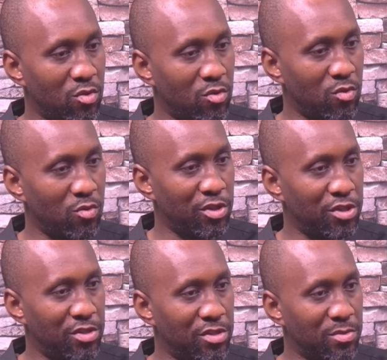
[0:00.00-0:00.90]
to
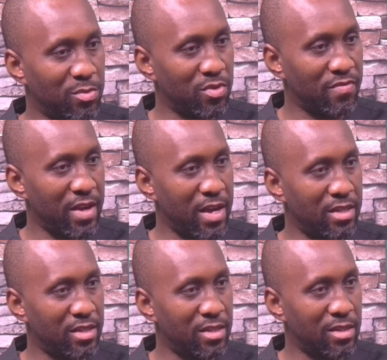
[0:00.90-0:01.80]
which
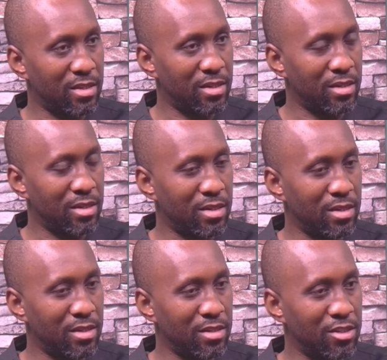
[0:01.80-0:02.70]
provides the,
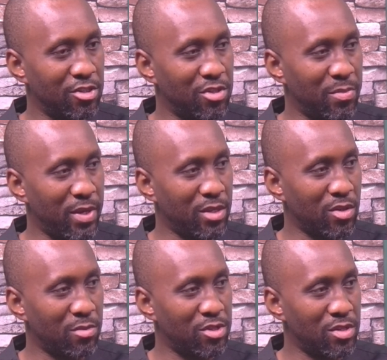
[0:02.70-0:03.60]
the cheapest
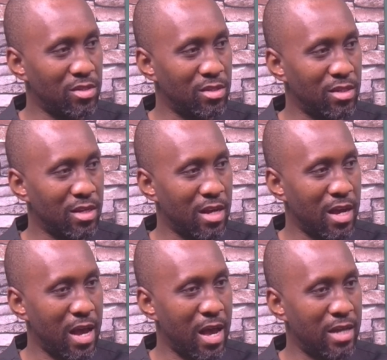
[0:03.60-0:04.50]
option
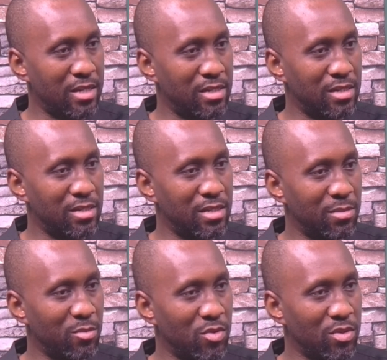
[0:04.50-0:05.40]
and the
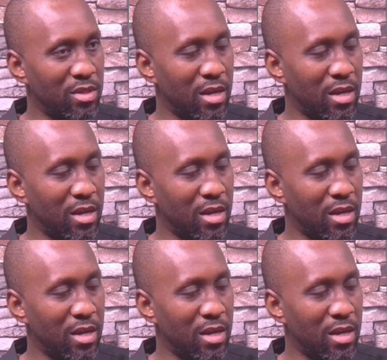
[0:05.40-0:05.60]
most